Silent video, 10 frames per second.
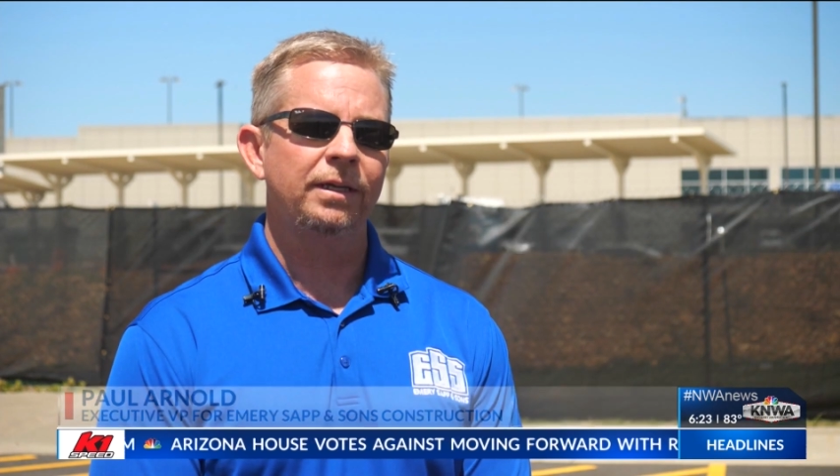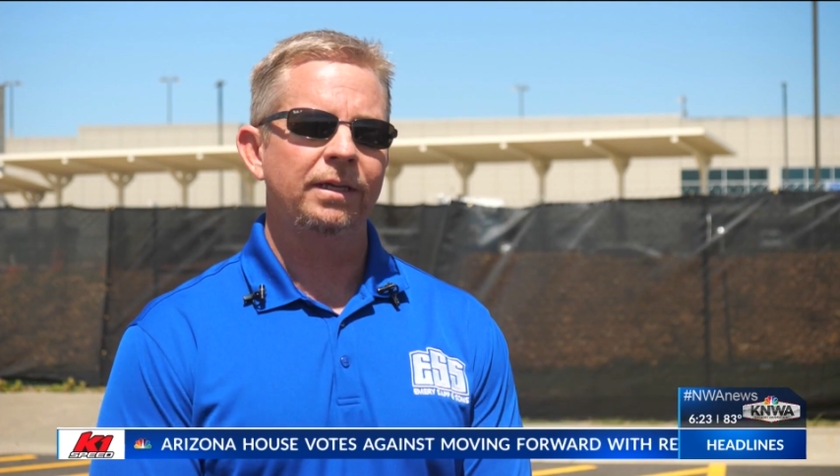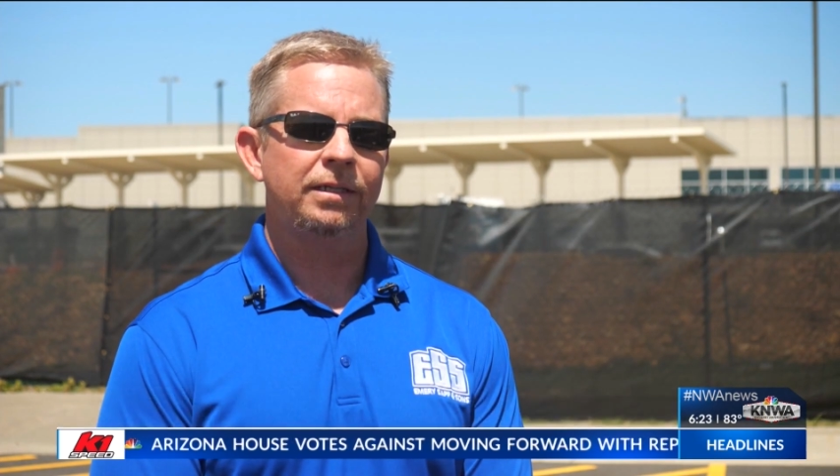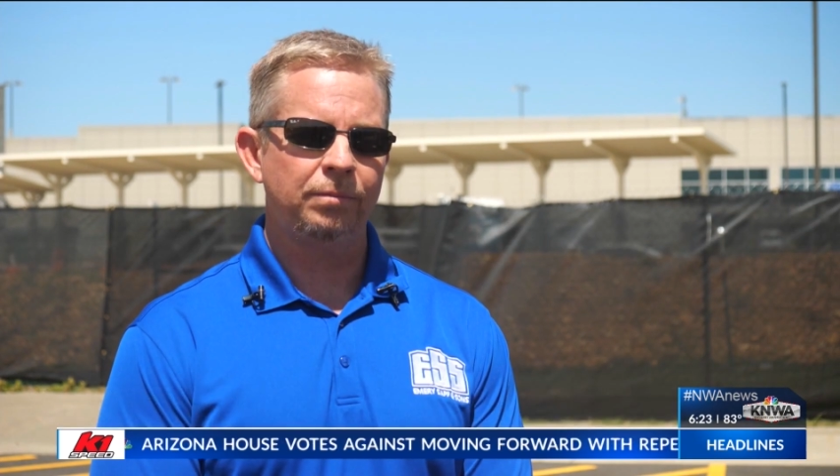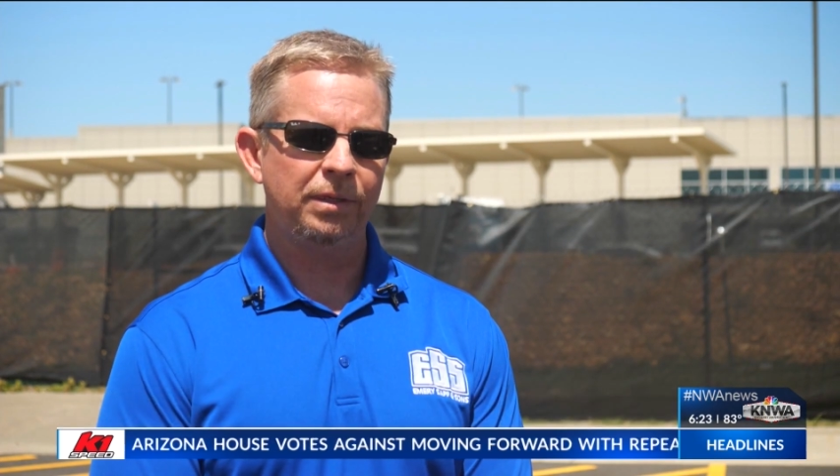that
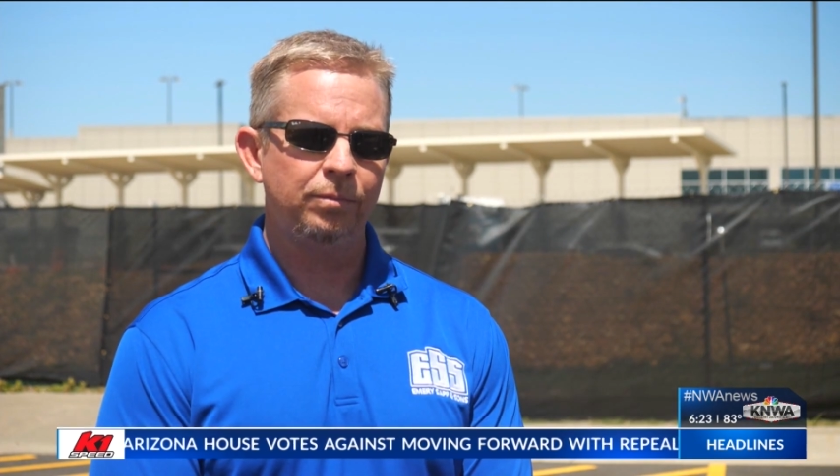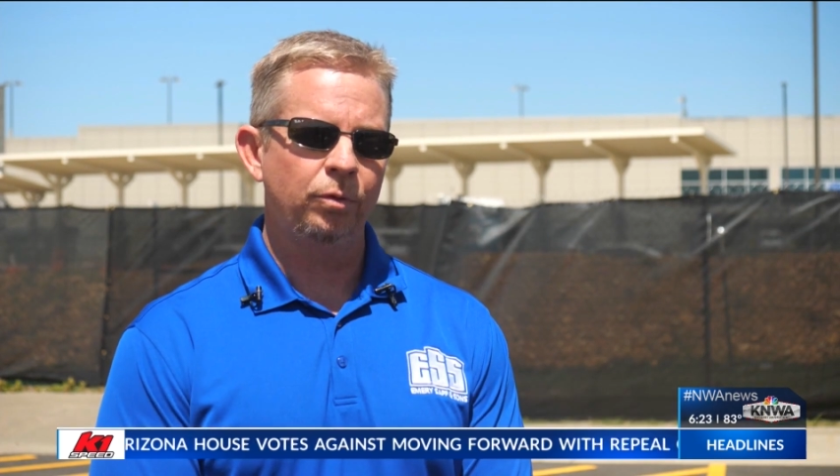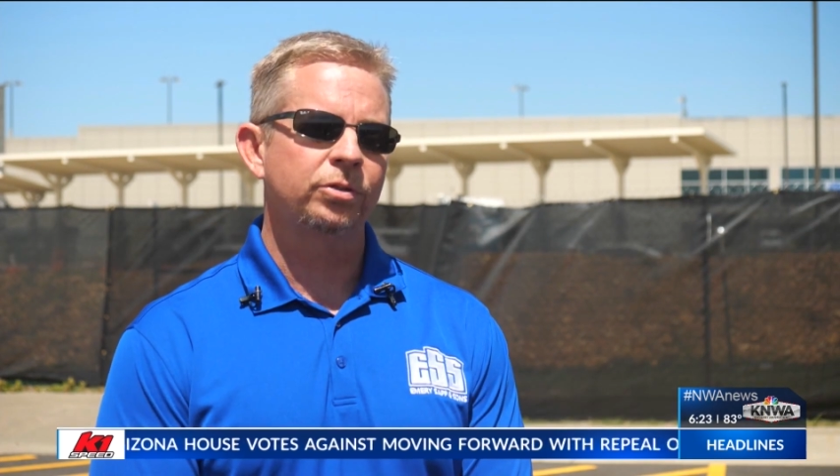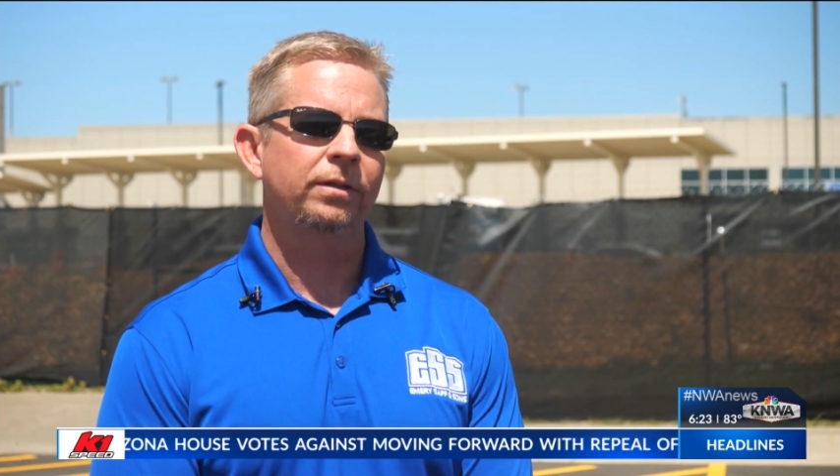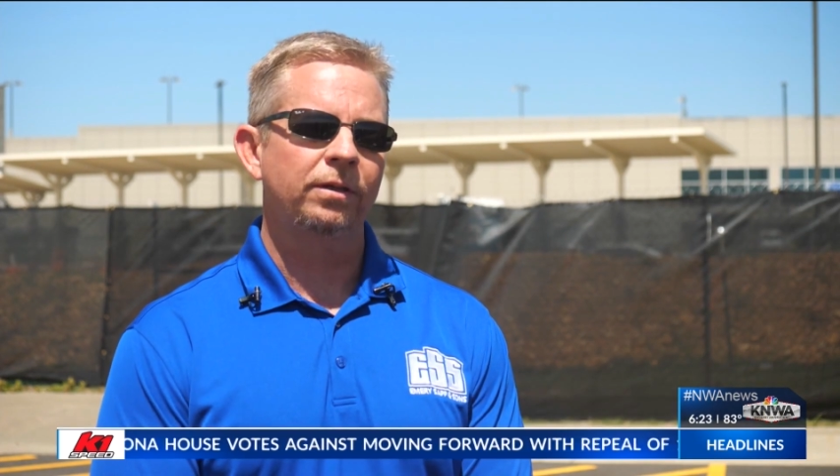get to be
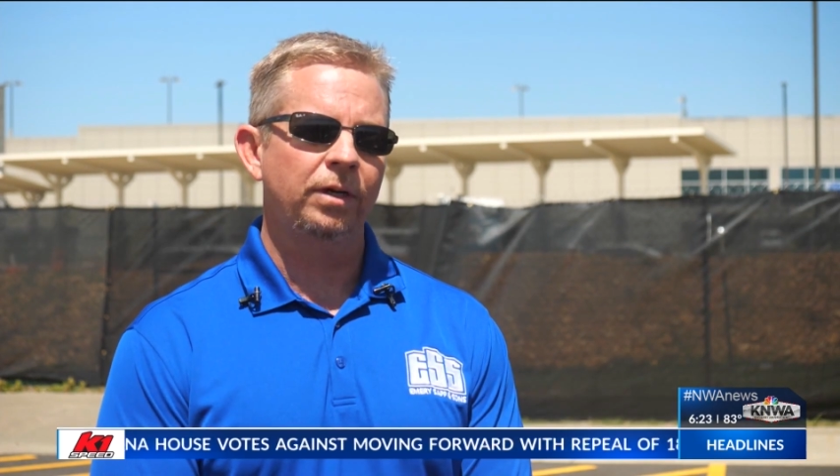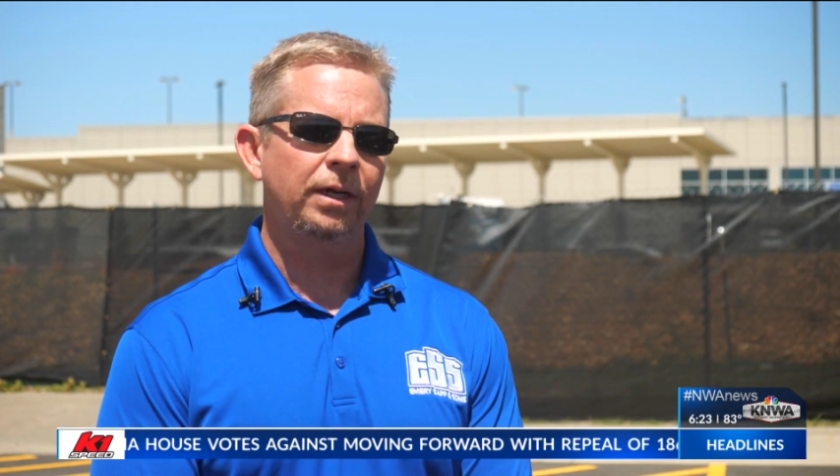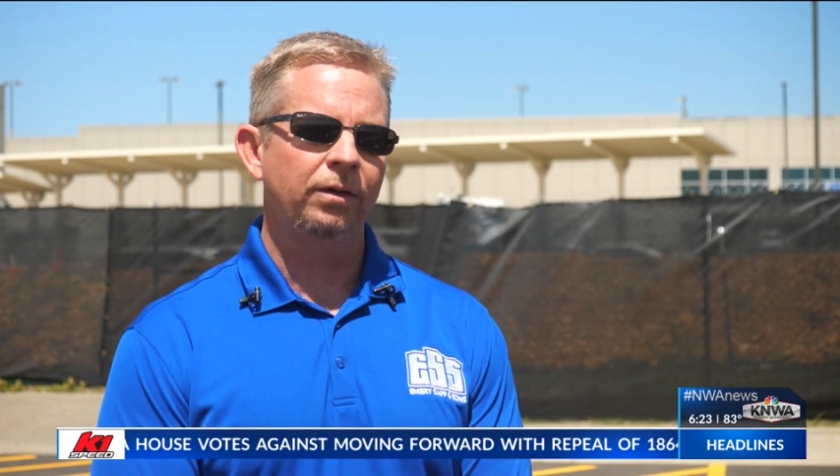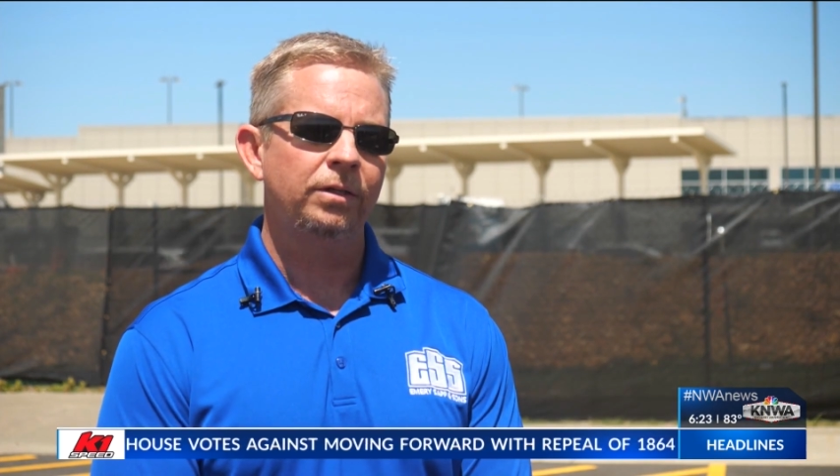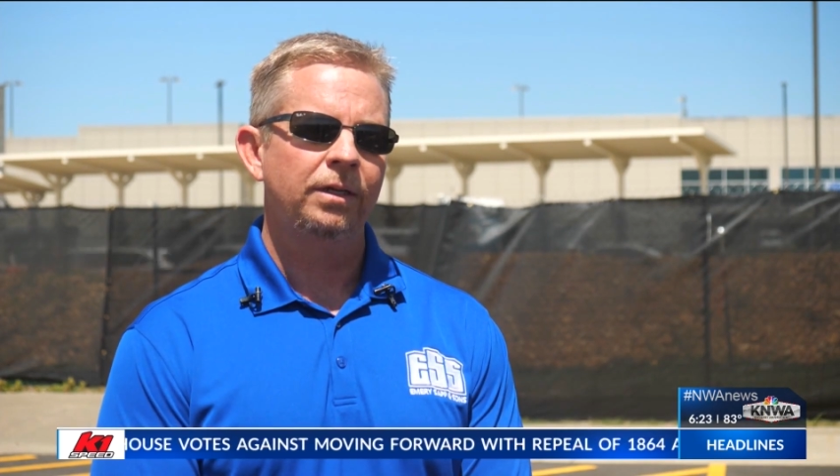boots on the
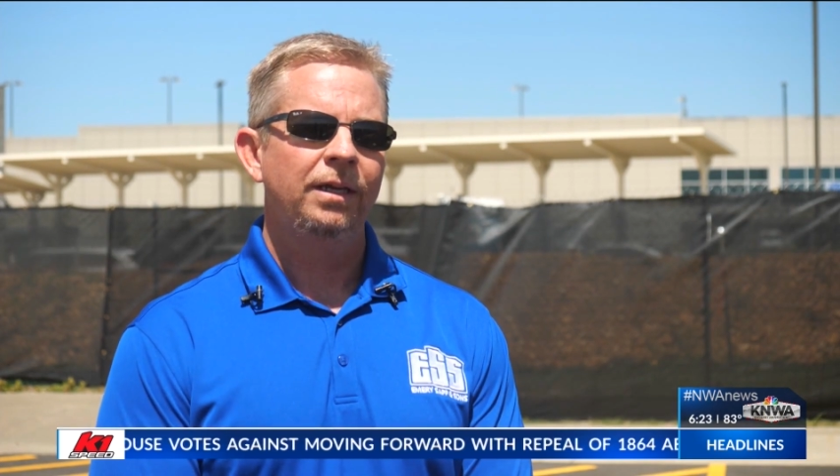ground